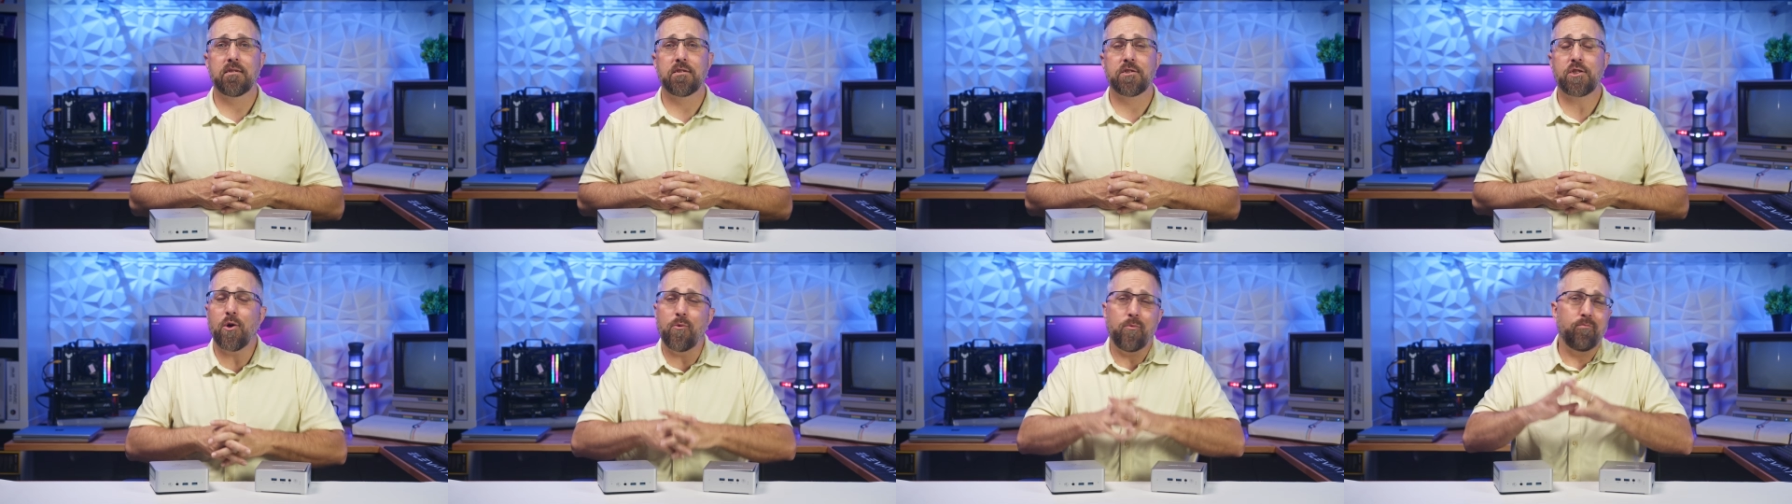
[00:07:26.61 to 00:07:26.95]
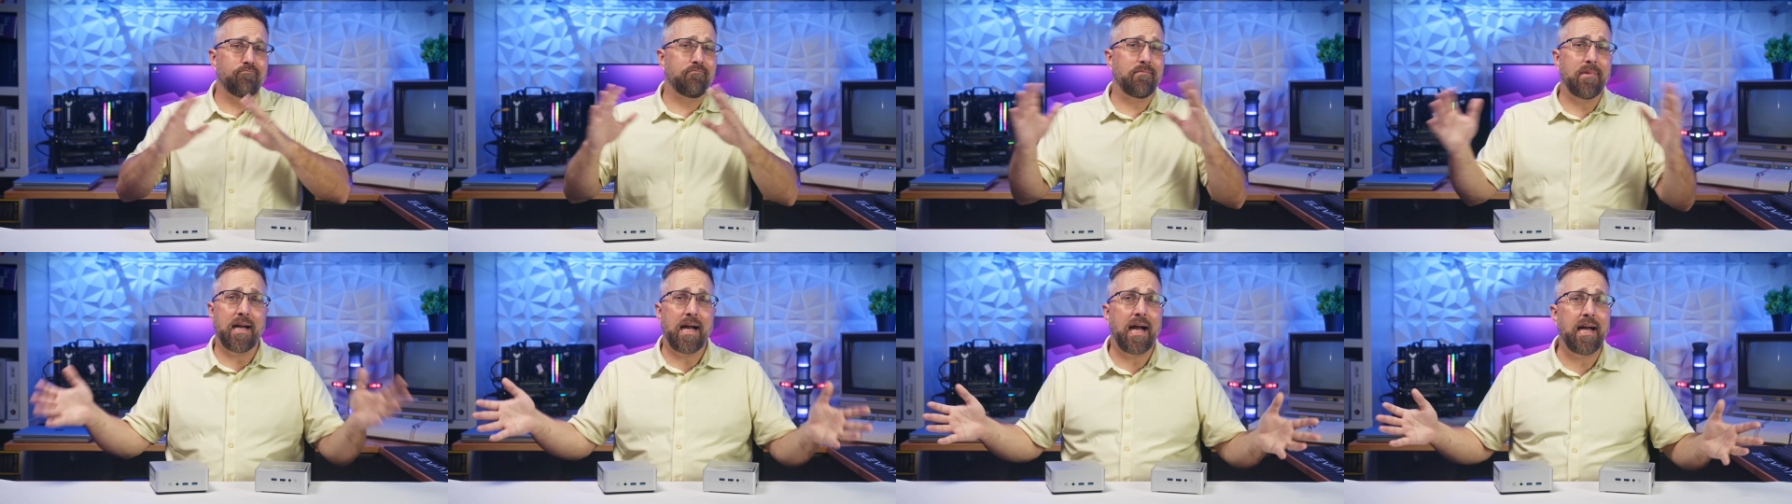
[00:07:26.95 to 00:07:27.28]
So
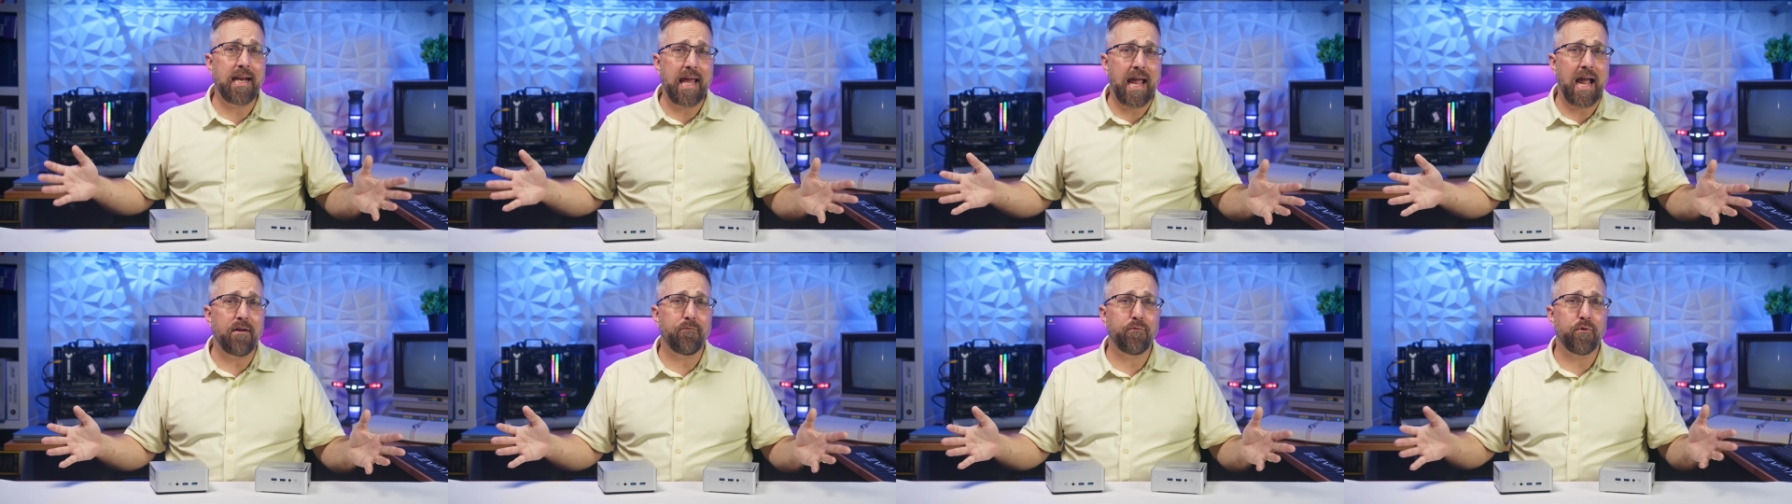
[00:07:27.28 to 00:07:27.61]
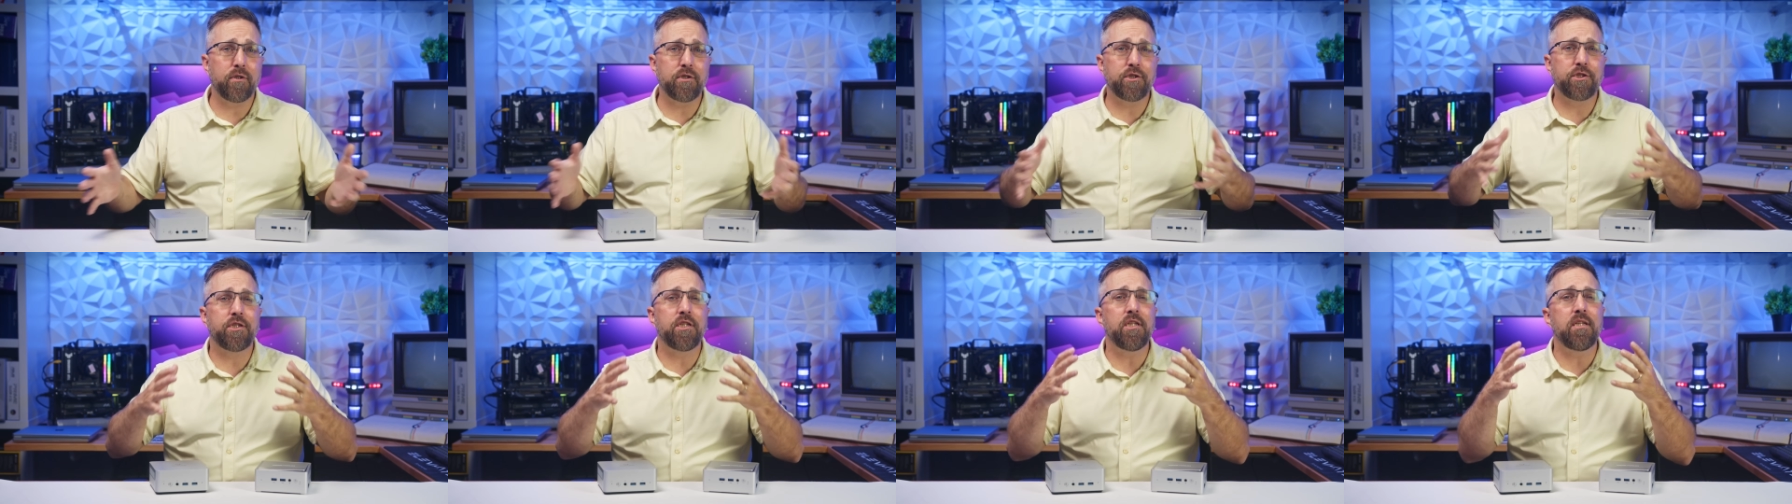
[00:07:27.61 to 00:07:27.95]
on
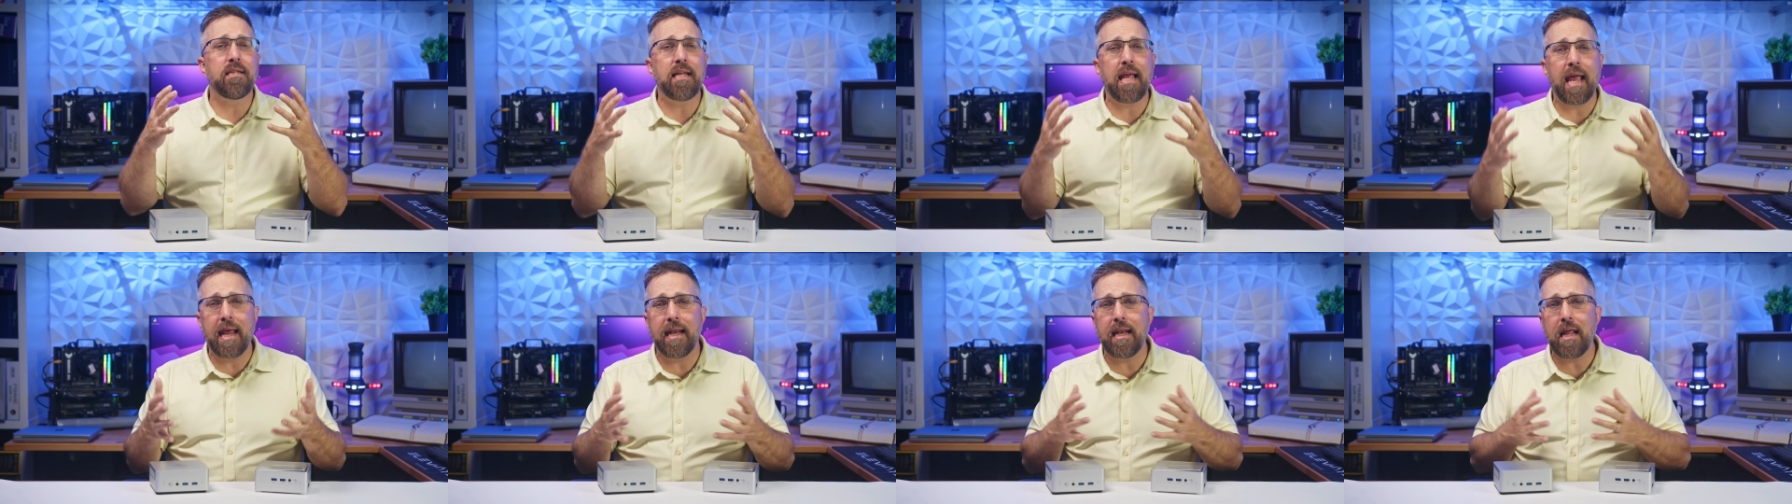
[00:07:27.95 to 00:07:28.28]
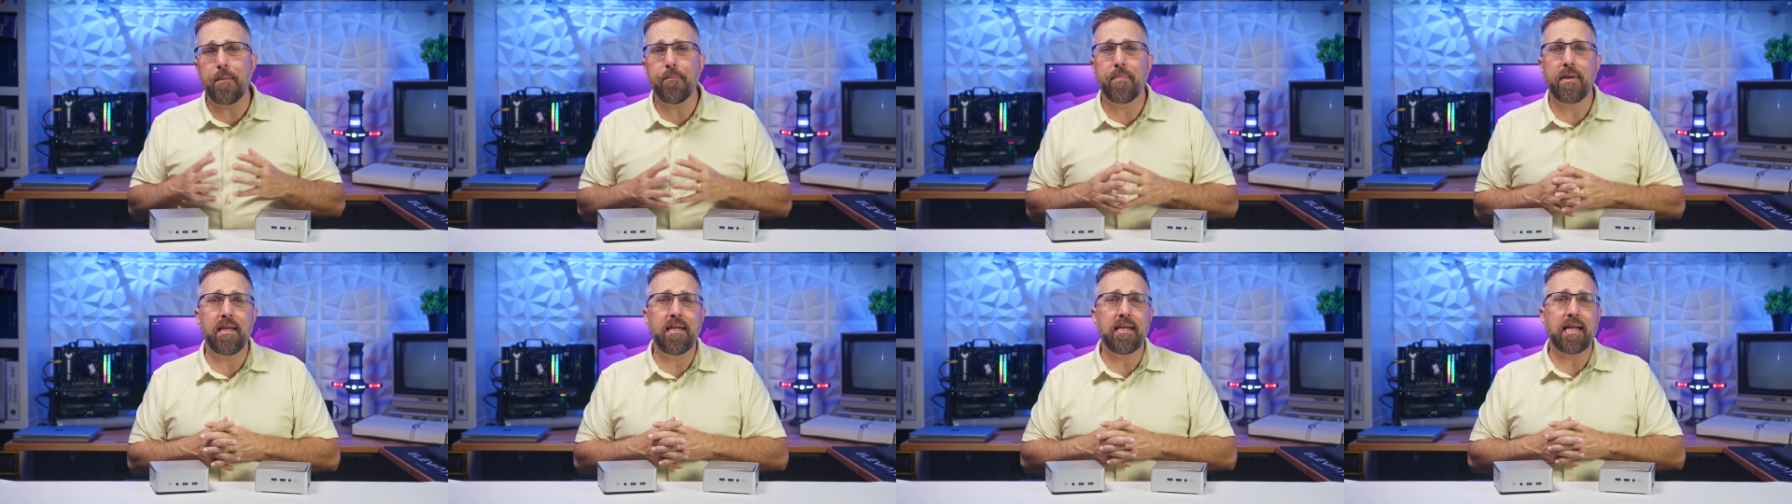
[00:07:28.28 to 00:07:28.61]
average, the
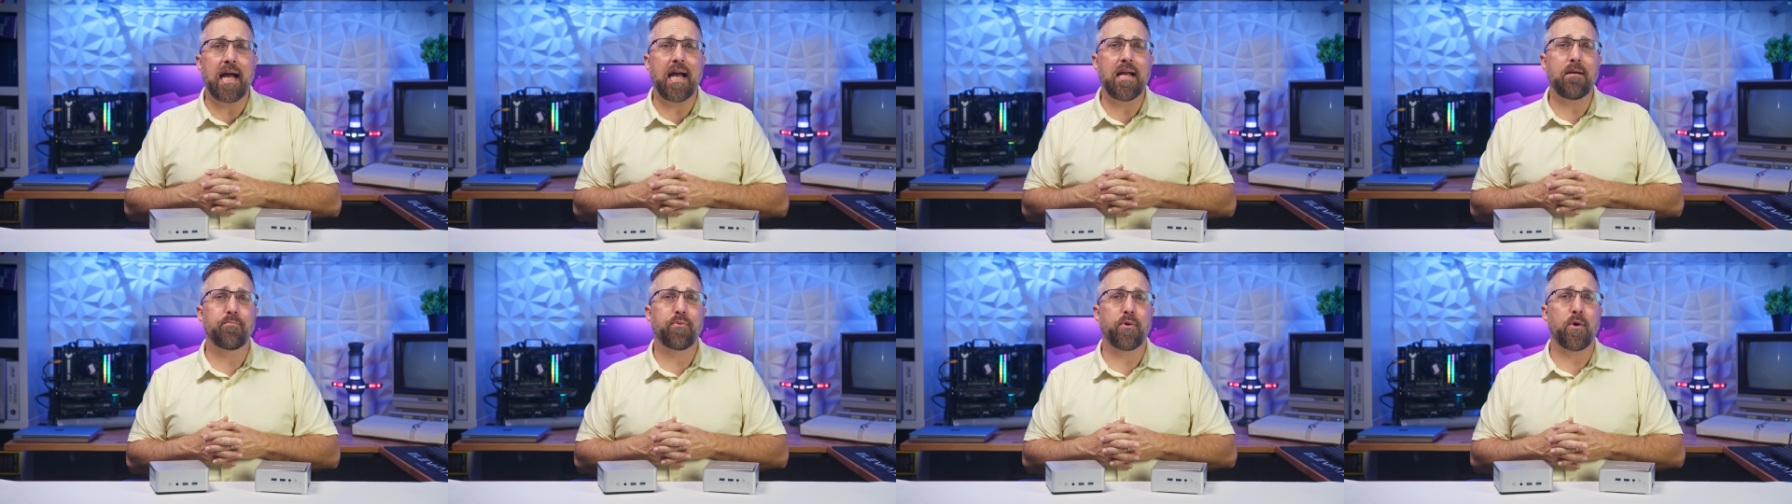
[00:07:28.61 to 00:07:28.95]
NAB9